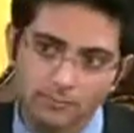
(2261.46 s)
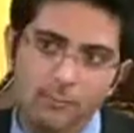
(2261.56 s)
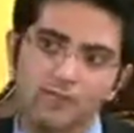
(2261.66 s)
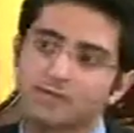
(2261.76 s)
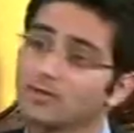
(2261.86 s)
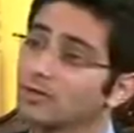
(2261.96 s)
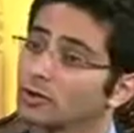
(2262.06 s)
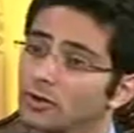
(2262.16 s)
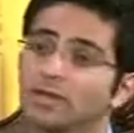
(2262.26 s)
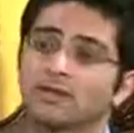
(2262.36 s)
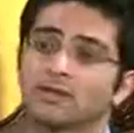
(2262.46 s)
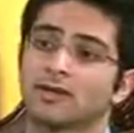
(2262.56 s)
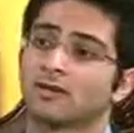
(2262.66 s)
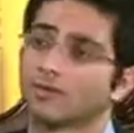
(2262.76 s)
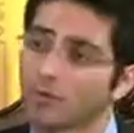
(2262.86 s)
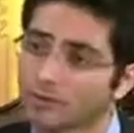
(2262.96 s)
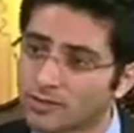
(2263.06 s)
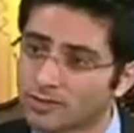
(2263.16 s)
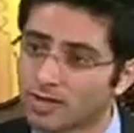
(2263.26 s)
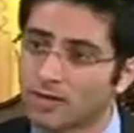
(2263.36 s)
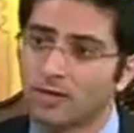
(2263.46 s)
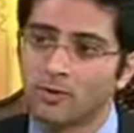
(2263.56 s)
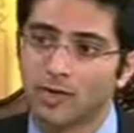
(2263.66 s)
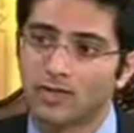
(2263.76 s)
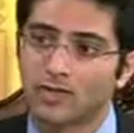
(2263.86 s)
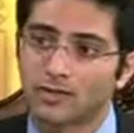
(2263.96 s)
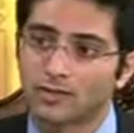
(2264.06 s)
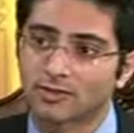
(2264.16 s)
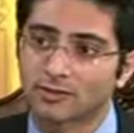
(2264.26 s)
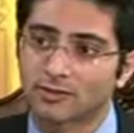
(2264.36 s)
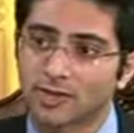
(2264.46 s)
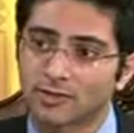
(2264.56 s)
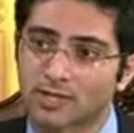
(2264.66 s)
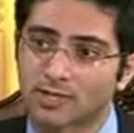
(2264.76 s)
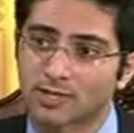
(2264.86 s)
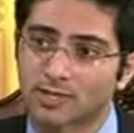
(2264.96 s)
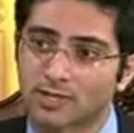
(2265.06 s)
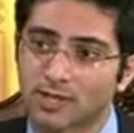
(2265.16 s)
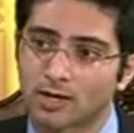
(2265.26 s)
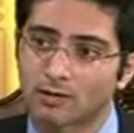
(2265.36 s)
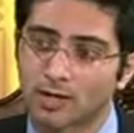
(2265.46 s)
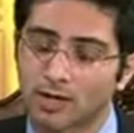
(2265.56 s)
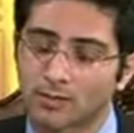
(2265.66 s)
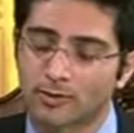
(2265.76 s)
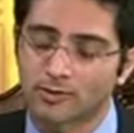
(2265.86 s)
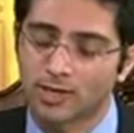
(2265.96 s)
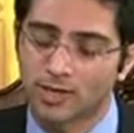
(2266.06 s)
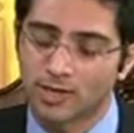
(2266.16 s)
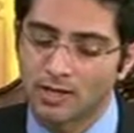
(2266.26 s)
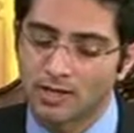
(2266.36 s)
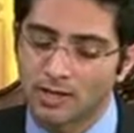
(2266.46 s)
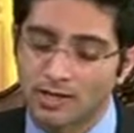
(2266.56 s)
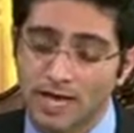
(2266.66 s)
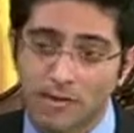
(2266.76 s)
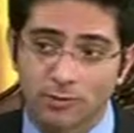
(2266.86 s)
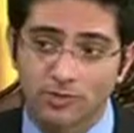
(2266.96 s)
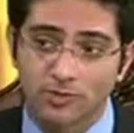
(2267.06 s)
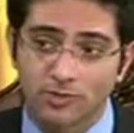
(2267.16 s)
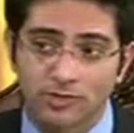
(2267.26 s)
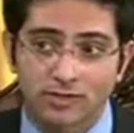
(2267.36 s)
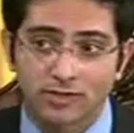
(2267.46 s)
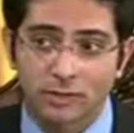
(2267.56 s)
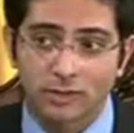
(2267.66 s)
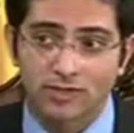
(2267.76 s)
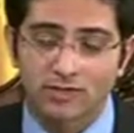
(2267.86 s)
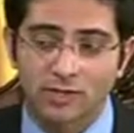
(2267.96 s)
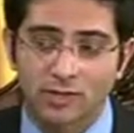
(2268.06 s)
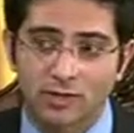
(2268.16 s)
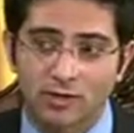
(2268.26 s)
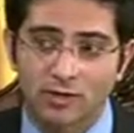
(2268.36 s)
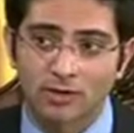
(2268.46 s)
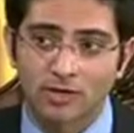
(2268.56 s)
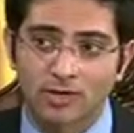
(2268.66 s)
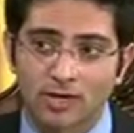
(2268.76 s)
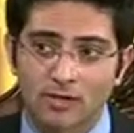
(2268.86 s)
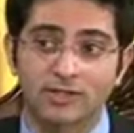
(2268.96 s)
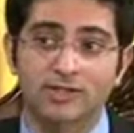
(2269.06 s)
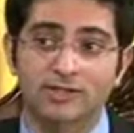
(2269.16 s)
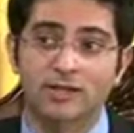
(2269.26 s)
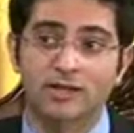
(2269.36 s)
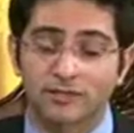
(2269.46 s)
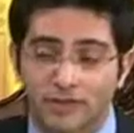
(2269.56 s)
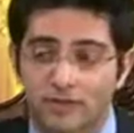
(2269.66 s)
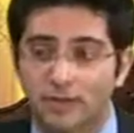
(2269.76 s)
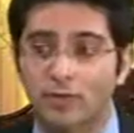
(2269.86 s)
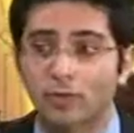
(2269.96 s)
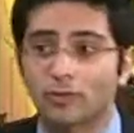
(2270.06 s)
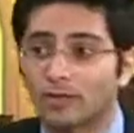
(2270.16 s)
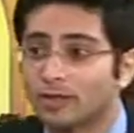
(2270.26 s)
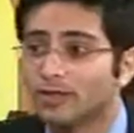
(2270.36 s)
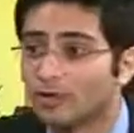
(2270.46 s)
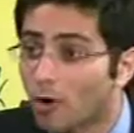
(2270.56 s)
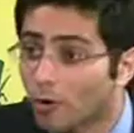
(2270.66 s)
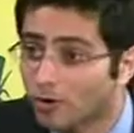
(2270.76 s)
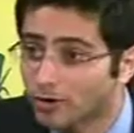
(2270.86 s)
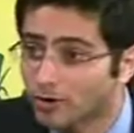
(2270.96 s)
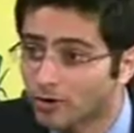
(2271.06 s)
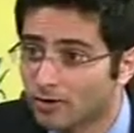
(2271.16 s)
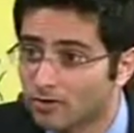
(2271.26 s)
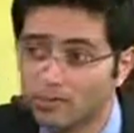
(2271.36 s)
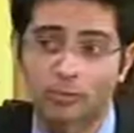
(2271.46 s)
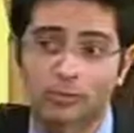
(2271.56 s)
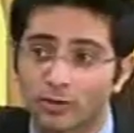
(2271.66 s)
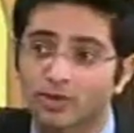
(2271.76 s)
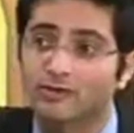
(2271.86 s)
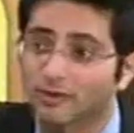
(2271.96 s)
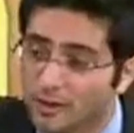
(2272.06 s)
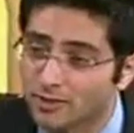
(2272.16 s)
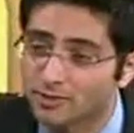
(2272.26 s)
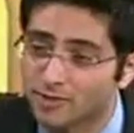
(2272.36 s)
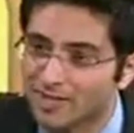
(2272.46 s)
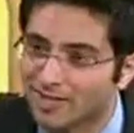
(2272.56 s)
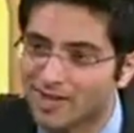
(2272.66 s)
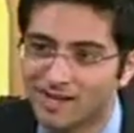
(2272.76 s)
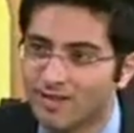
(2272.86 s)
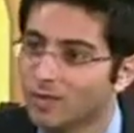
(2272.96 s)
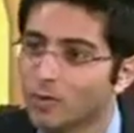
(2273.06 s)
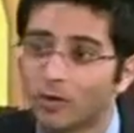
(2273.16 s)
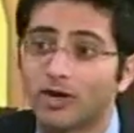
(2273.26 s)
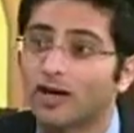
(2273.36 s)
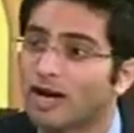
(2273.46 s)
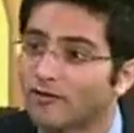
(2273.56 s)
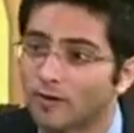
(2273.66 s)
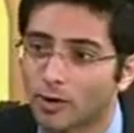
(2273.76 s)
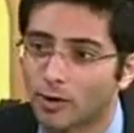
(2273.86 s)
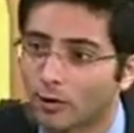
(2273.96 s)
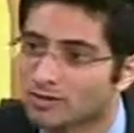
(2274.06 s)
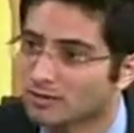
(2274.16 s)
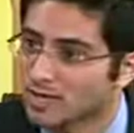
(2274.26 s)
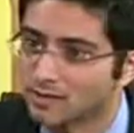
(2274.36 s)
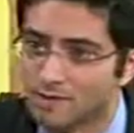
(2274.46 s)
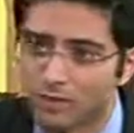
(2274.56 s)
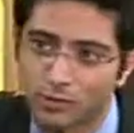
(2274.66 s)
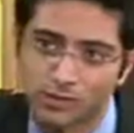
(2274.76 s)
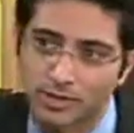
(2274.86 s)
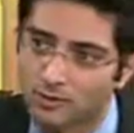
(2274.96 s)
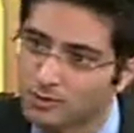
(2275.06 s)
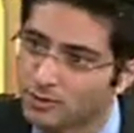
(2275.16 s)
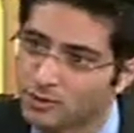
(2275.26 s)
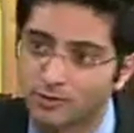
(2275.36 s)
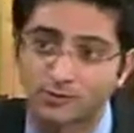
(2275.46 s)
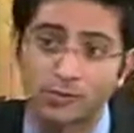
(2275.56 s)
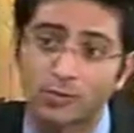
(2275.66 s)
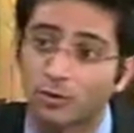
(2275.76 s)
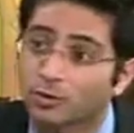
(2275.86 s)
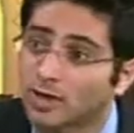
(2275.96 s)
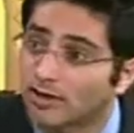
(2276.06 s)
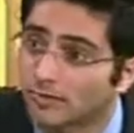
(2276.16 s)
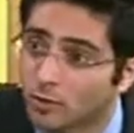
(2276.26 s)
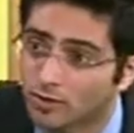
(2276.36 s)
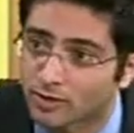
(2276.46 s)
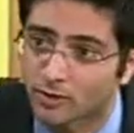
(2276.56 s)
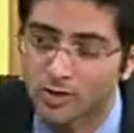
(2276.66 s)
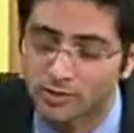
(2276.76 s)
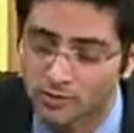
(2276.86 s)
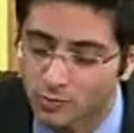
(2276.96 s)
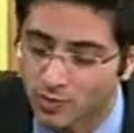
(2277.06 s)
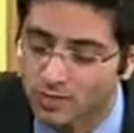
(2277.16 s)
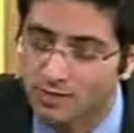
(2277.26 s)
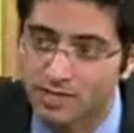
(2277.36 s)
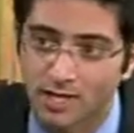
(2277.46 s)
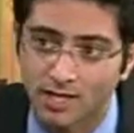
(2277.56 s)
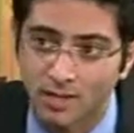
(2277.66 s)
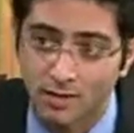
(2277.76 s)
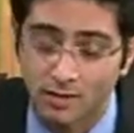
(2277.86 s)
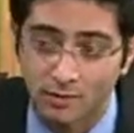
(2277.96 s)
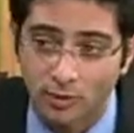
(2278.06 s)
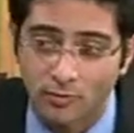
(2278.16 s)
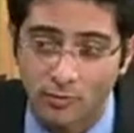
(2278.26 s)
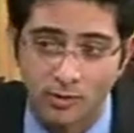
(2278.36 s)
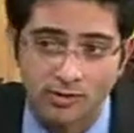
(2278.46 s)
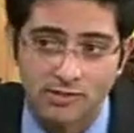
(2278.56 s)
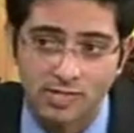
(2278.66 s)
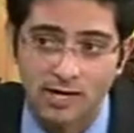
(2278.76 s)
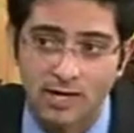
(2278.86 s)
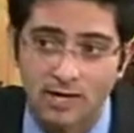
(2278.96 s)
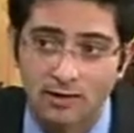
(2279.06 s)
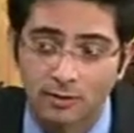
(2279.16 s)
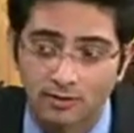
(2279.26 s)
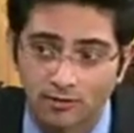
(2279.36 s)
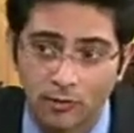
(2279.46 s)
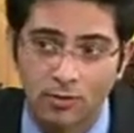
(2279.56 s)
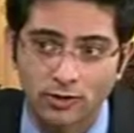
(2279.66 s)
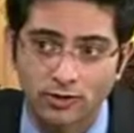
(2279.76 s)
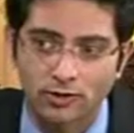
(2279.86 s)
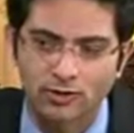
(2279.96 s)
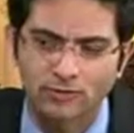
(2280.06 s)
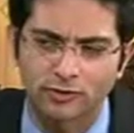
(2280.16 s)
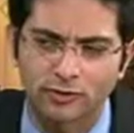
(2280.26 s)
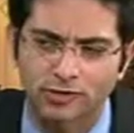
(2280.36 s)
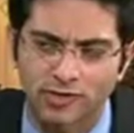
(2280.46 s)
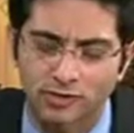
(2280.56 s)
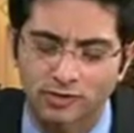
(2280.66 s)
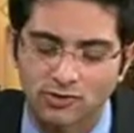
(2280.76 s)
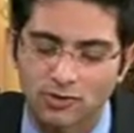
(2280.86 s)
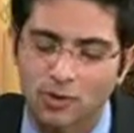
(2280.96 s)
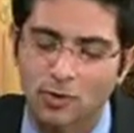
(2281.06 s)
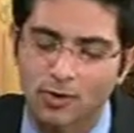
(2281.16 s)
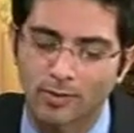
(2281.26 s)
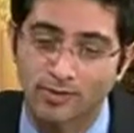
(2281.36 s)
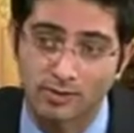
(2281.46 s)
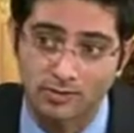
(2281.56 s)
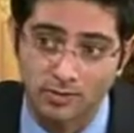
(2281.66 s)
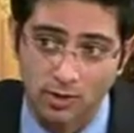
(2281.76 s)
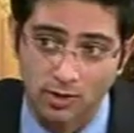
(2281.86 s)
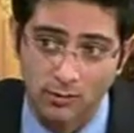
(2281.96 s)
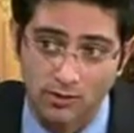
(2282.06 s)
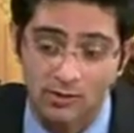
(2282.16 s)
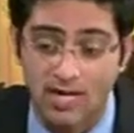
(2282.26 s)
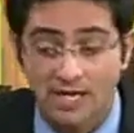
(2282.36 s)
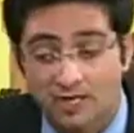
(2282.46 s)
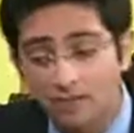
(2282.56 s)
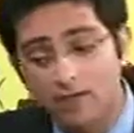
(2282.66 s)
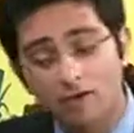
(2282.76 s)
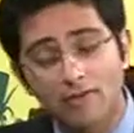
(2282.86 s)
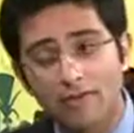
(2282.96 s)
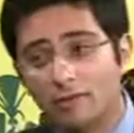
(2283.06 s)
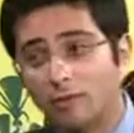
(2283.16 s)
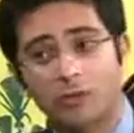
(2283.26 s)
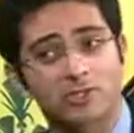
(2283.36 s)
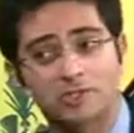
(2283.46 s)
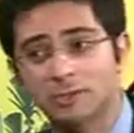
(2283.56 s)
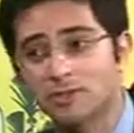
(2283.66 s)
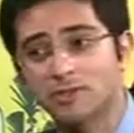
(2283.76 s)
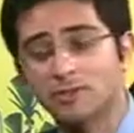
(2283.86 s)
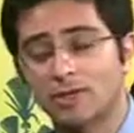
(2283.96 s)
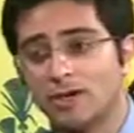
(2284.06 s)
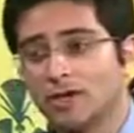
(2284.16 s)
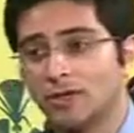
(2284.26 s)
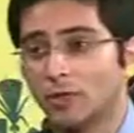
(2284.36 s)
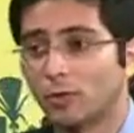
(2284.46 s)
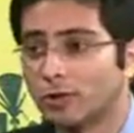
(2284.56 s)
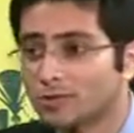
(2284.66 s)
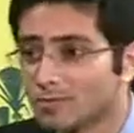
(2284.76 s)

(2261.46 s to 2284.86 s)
civil unions and other forms of recognition for same-sex couples. That was just a few months ago. Now, if this debate were really over, if it were really finished, then you wouldn't have 41 states upholding the traditional view. You wouldn't have North Carolina, swing state, and a very important state, going for the traditional view in such a strong way by such strong numbers. Even in November, which is supposed to be the worst